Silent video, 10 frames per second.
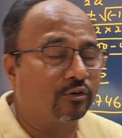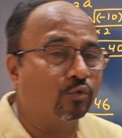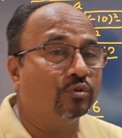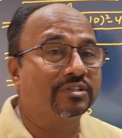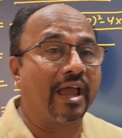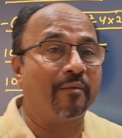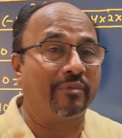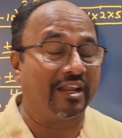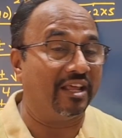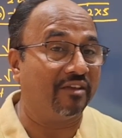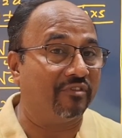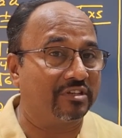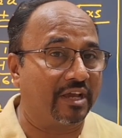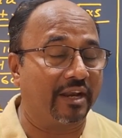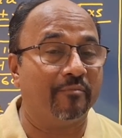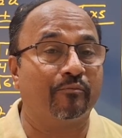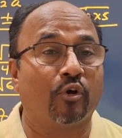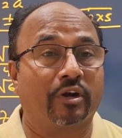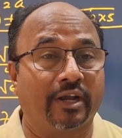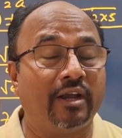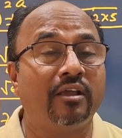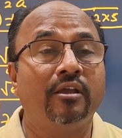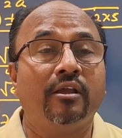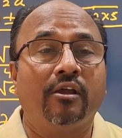rules I am telling which are important.